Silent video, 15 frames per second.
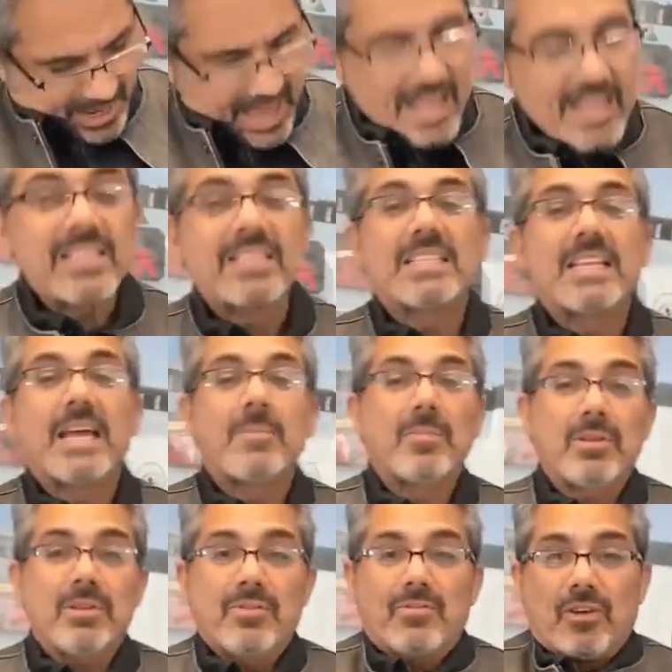and snap
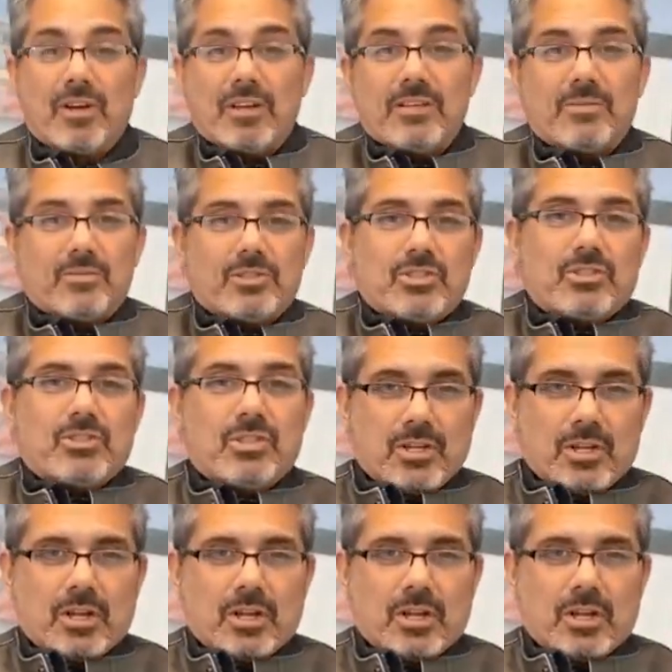on the front, which is,